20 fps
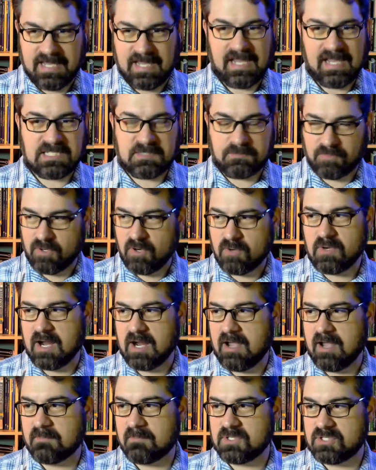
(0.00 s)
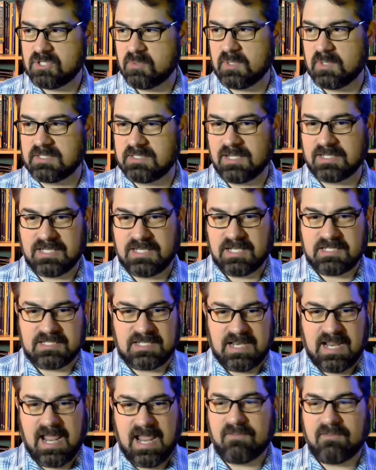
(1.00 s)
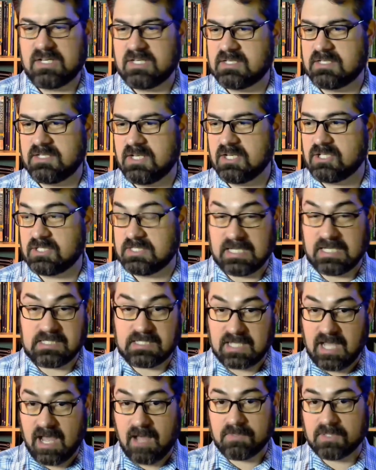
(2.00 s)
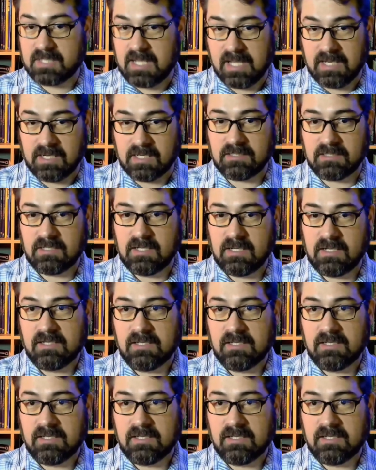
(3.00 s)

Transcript: It's programmed to do what it does. It doesn't have any decisions. It's complicated.